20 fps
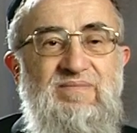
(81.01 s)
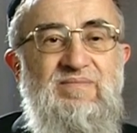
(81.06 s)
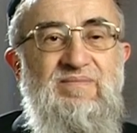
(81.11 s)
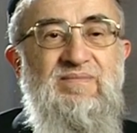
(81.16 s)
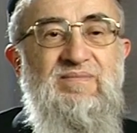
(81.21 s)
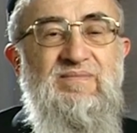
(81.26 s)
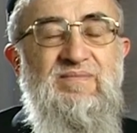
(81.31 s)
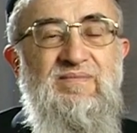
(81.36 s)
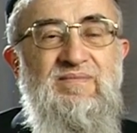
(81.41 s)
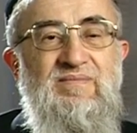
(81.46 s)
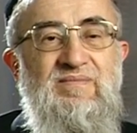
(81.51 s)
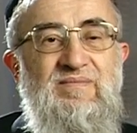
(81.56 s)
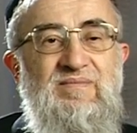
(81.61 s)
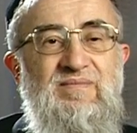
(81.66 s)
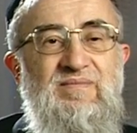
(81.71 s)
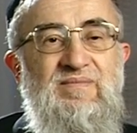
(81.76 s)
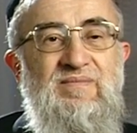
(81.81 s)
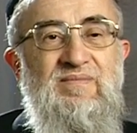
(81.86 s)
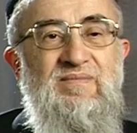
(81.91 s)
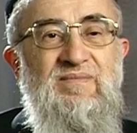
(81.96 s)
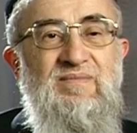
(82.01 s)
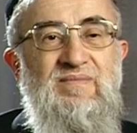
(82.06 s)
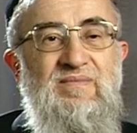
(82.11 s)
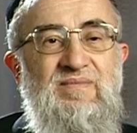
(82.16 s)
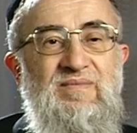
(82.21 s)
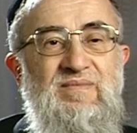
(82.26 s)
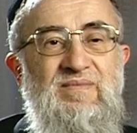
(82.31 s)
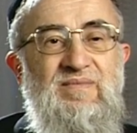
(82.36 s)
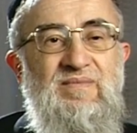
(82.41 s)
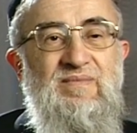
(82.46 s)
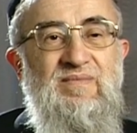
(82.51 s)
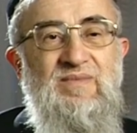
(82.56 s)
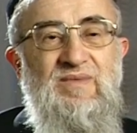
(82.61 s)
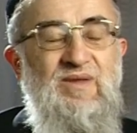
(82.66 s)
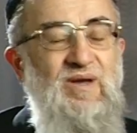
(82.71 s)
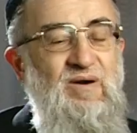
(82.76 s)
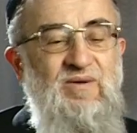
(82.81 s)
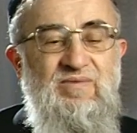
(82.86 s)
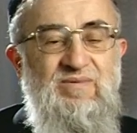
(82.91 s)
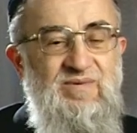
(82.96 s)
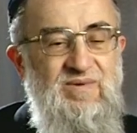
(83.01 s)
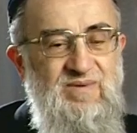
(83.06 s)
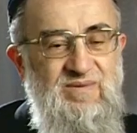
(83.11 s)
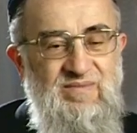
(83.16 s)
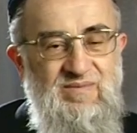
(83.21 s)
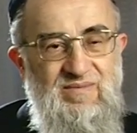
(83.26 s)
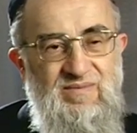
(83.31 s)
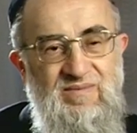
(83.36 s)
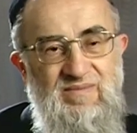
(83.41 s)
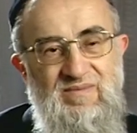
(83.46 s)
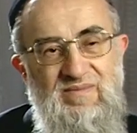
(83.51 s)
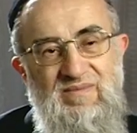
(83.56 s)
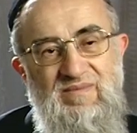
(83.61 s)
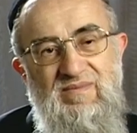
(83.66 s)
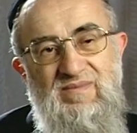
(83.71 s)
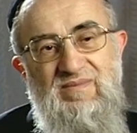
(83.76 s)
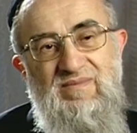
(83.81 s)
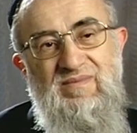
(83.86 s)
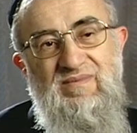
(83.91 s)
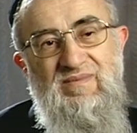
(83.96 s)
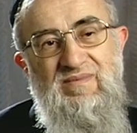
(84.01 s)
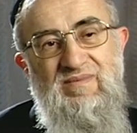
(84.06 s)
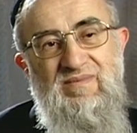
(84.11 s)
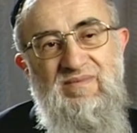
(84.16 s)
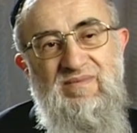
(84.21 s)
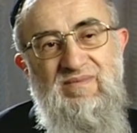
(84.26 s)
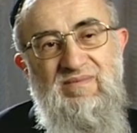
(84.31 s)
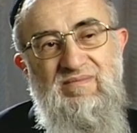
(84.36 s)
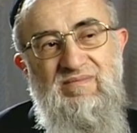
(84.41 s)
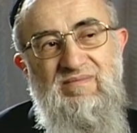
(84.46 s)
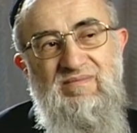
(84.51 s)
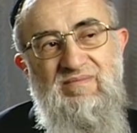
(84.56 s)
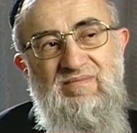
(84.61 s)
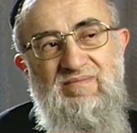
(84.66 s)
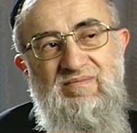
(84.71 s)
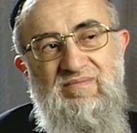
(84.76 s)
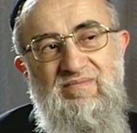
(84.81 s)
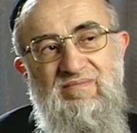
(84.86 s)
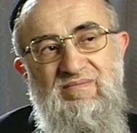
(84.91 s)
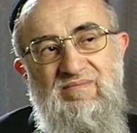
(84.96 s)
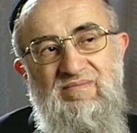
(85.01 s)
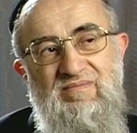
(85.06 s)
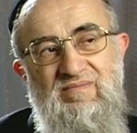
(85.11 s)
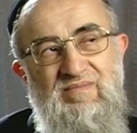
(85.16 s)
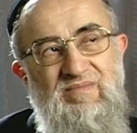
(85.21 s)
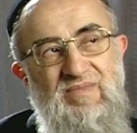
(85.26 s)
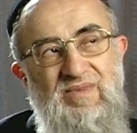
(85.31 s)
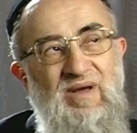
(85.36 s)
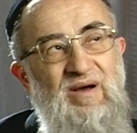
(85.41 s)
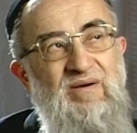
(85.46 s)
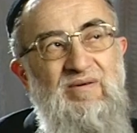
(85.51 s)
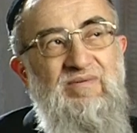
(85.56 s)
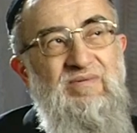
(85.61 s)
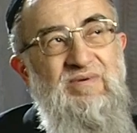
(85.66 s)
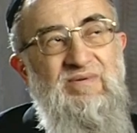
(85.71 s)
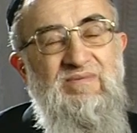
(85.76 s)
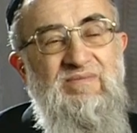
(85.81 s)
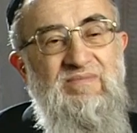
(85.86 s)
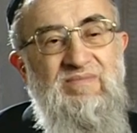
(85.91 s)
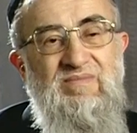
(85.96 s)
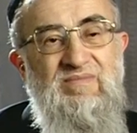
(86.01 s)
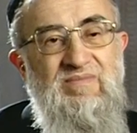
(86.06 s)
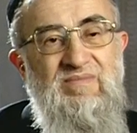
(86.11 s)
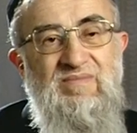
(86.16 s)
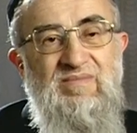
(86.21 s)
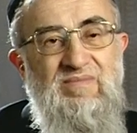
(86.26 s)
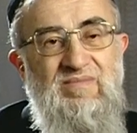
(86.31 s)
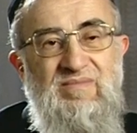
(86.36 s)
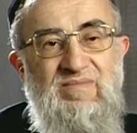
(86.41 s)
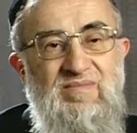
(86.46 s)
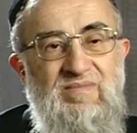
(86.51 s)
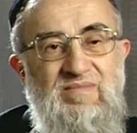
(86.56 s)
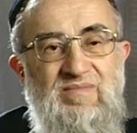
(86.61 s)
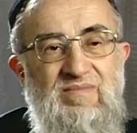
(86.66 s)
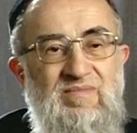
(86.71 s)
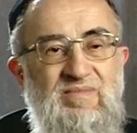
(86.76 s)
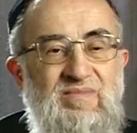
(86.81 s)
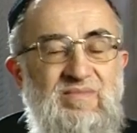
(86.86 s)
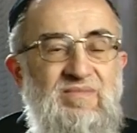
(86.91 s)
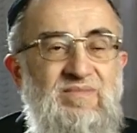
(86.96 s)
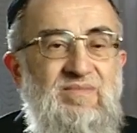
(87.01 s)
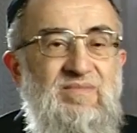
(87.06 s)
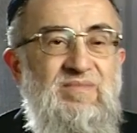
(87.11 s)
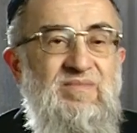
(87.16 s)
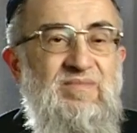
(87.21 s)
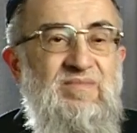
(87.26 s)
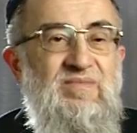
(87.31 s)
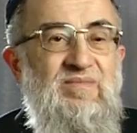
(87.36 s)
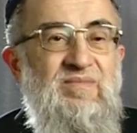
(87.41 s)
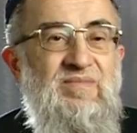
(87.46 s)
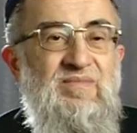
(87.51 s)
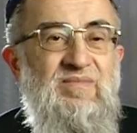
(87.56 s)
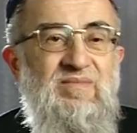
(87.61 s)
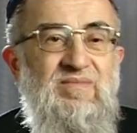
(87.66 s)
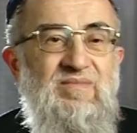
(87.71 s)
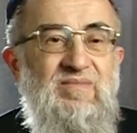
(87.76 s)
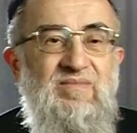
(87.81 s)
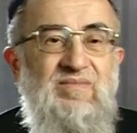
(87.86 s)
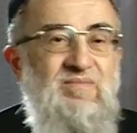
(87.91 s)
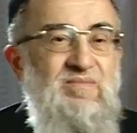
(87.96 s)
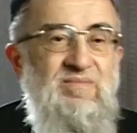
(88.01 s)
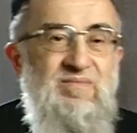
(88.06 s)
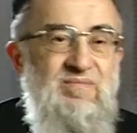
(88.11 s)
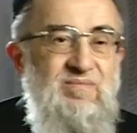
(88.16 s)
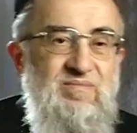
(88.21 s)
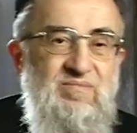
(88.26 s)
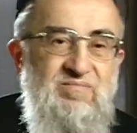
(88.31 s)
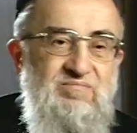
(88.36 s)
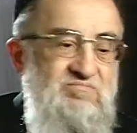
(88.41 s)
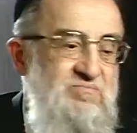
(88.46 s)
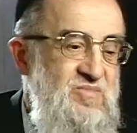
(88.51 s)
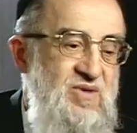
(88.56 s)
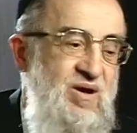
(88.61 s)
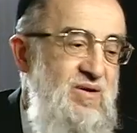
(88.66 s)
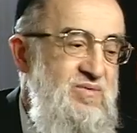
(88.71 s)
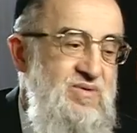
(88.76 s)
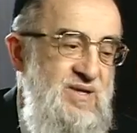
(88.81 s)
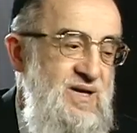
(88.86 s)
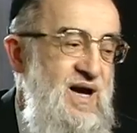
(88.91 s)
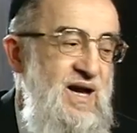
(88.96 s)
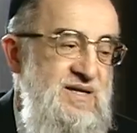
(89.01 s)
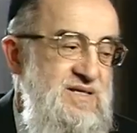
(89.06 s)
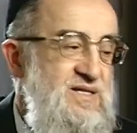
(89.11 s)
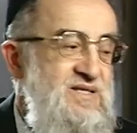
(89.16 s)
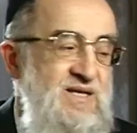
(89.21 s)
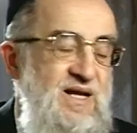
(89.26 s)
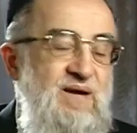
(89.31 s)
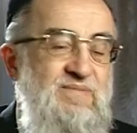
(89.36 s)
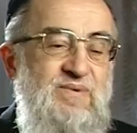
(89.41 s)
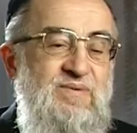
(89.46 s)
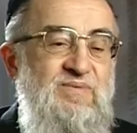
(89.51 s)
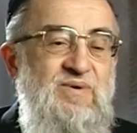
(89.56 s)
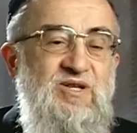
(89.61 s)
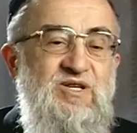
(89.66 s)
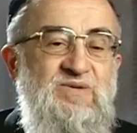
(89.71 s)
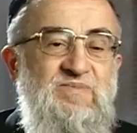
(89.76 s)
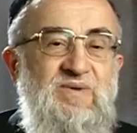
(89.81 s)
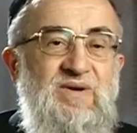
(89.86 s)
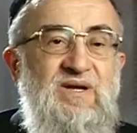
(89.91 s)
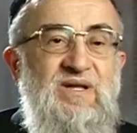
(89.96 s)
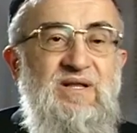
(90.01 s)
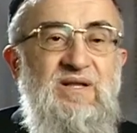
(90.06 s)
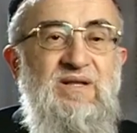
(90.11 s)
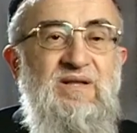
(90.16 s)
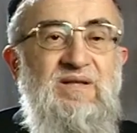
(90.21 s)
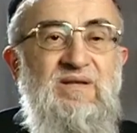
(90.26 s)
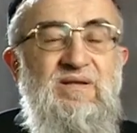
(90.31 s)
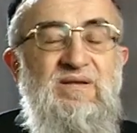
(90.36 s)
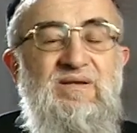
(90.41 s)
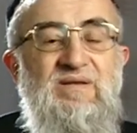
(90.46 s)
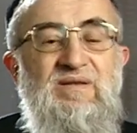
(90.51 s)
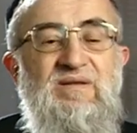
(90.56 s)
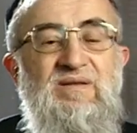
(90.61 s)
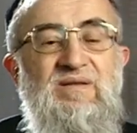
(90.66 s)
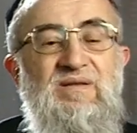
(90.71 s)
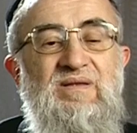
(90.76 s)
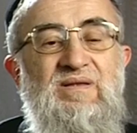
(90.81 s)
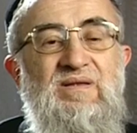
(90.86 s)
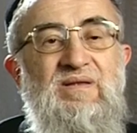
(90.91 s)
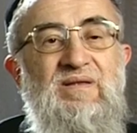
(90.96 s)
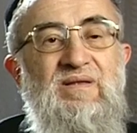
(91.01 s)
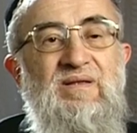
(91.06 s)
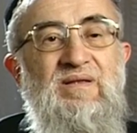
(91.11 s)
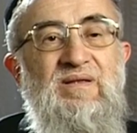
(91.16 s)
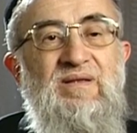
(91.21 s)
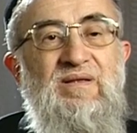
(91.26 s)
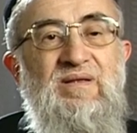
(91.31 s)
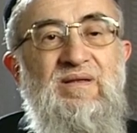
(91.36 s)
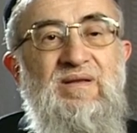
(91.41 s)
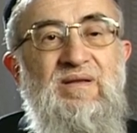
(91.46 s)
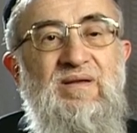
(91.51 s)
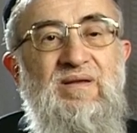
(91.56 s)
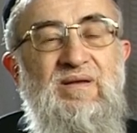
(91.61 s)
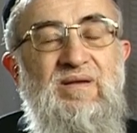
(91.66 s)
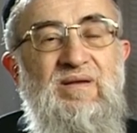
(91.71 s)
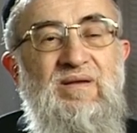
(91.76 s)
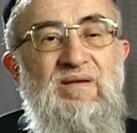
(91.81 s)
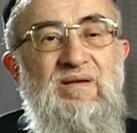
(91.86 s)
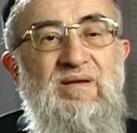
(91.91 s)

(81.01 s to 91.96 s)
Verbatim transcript: Were you ever known by any other names? No. Any nicknames? No. Is there any name that you've used in America? No, I just Abba Bronspiegel. When were you born?